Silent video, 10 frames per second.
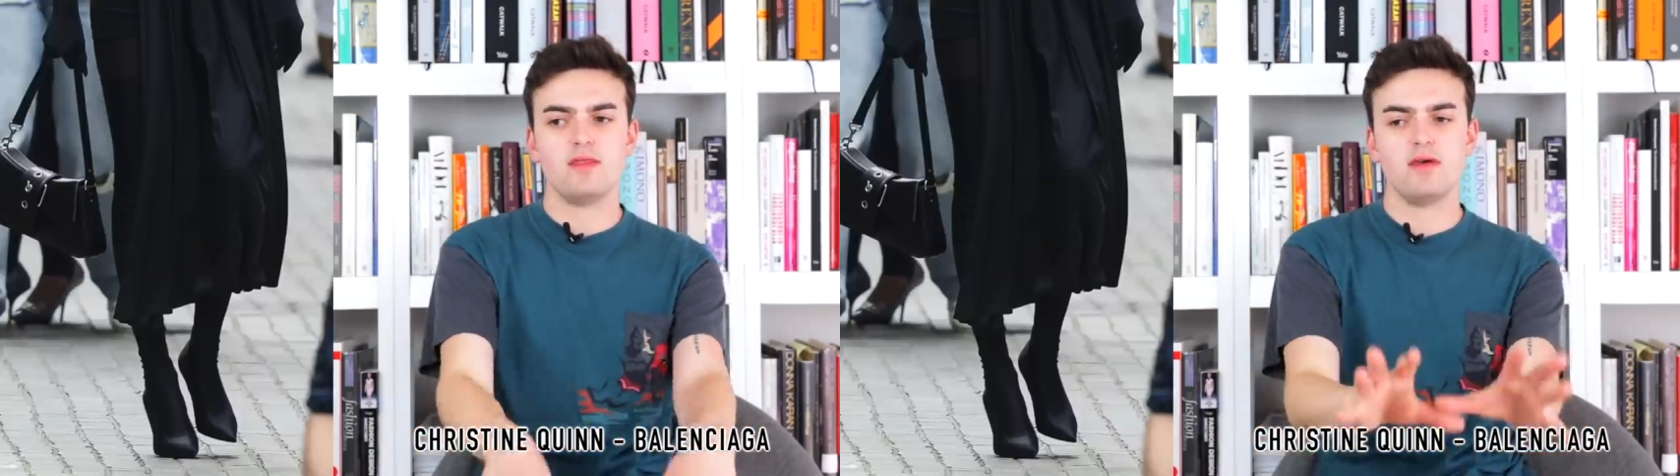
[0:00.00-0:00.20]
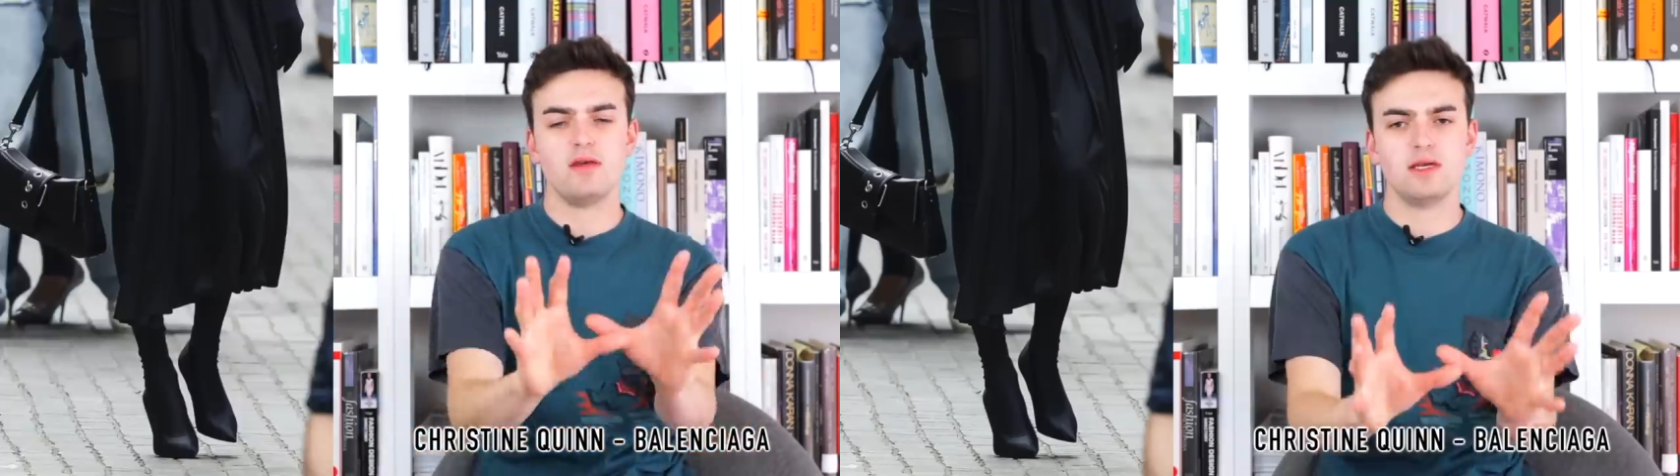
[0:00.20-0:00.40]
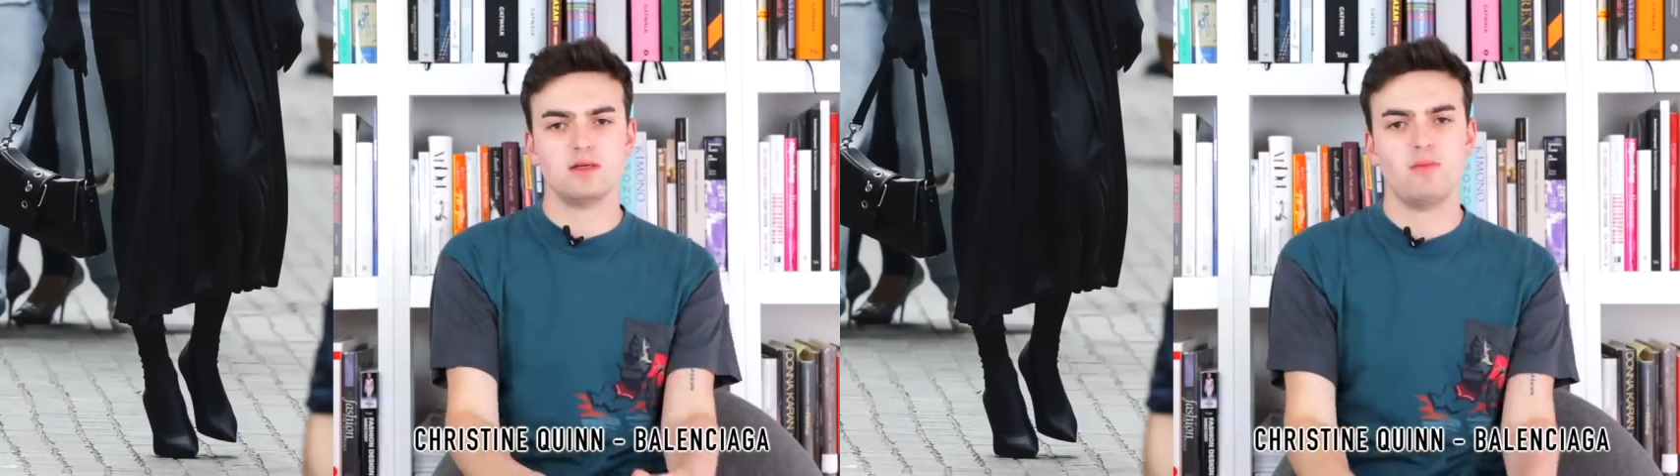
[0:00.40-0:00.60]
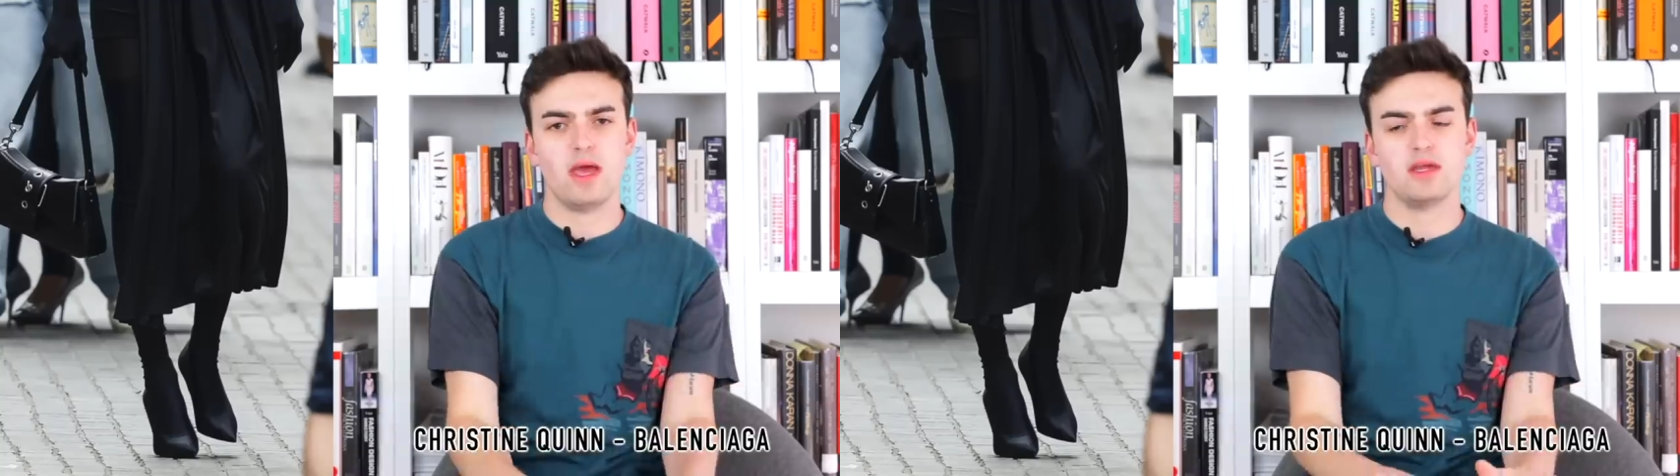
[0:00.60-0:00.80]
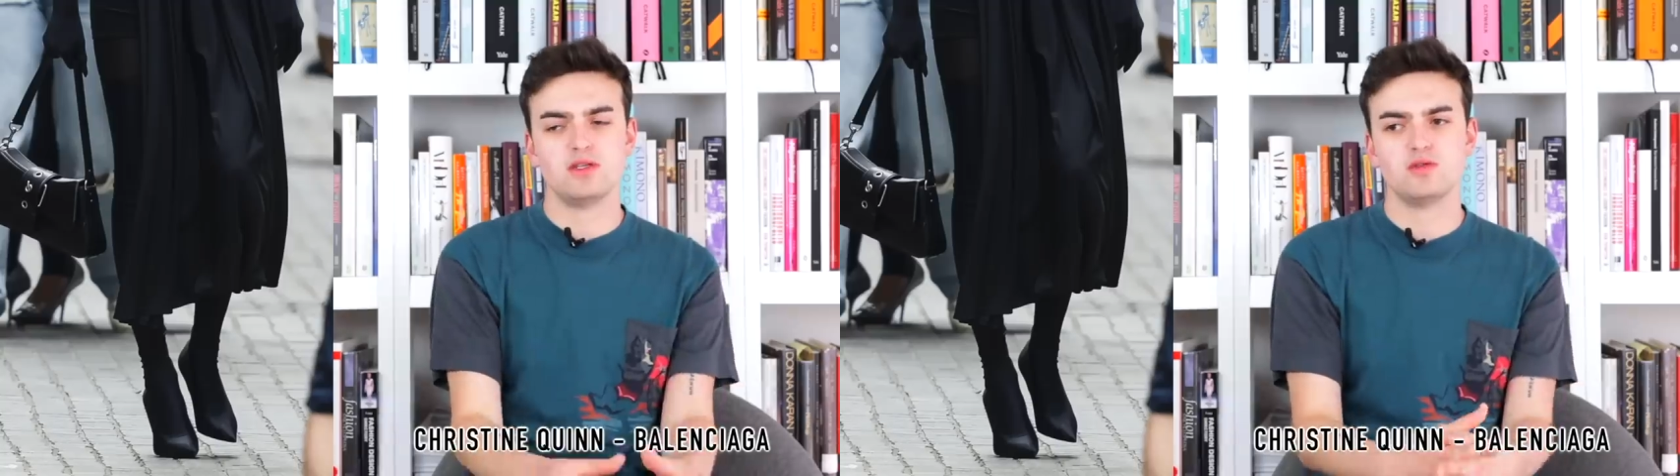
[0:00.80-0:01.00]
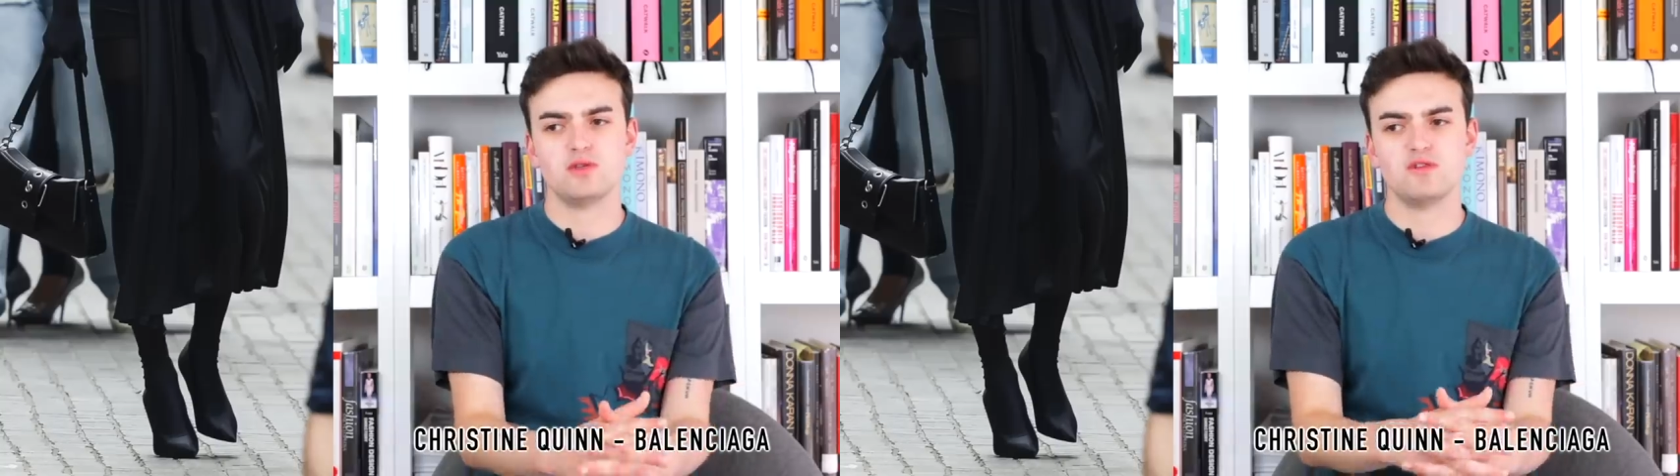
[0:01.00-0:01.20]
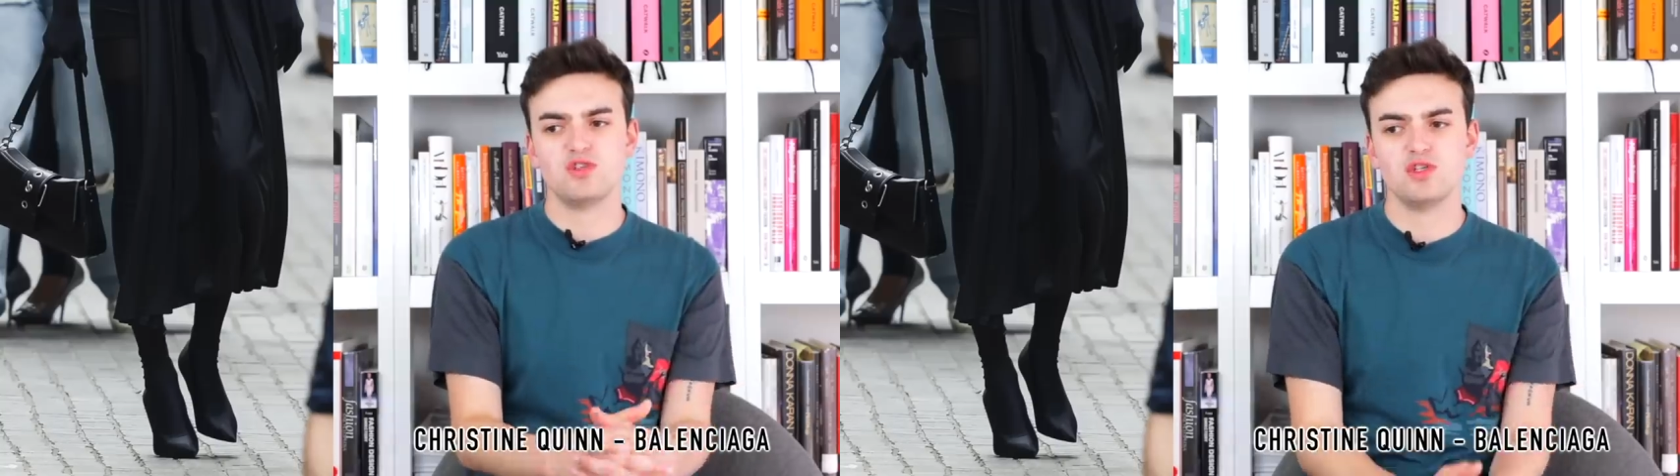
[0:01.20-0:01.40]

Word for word: and then it's a panta sort of